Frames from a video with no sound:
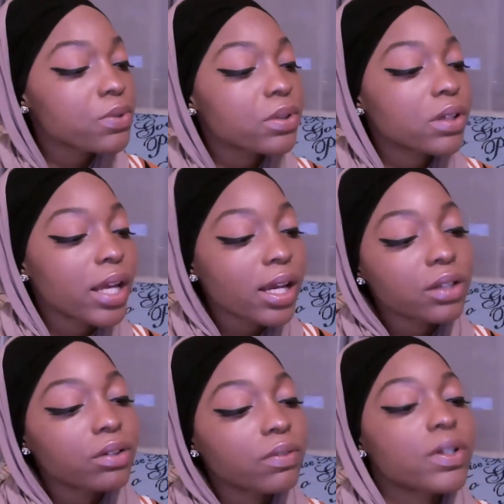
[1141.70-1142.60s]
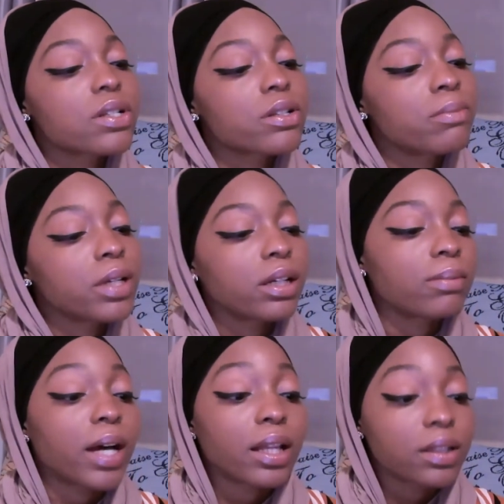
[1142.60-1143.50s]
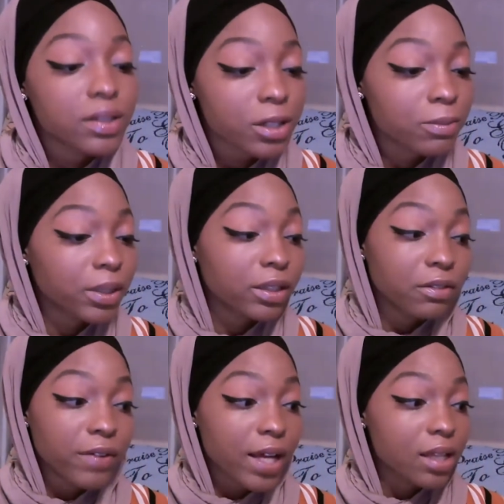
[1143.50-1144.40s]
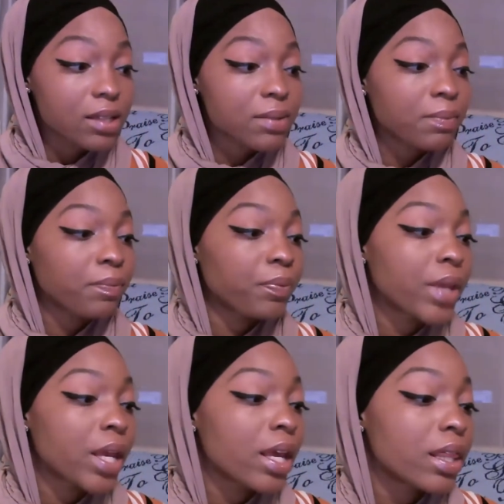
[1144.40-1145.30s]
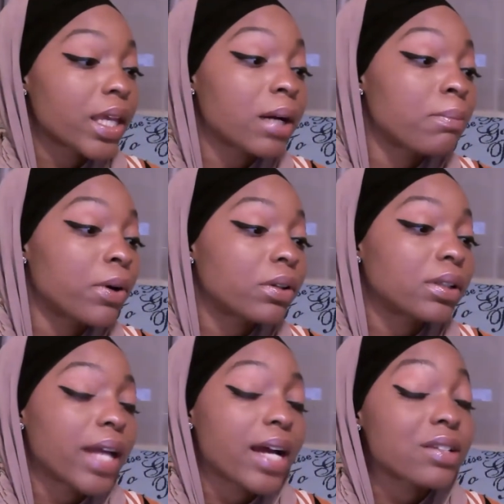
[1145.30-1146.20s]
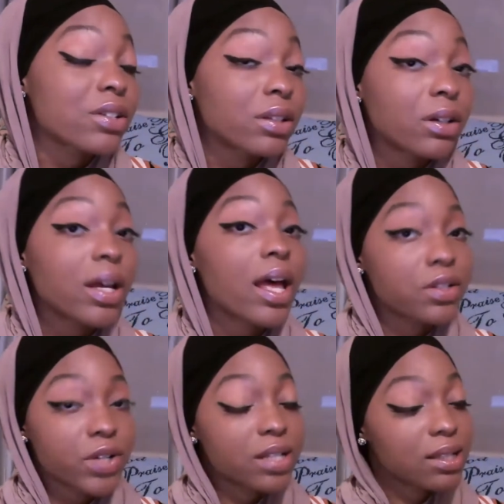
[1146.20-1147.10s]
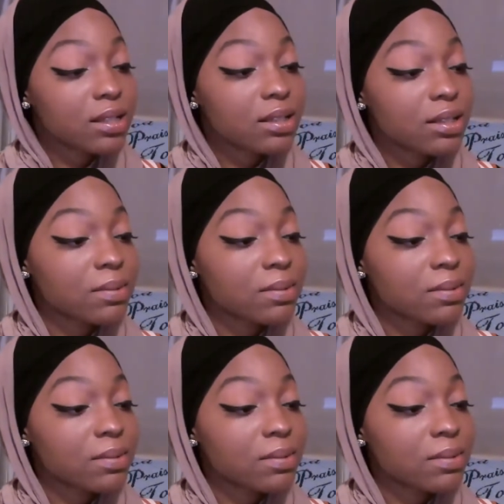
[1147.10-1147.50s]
and universal meaning behind the turban and the fez. They are both national headdresses.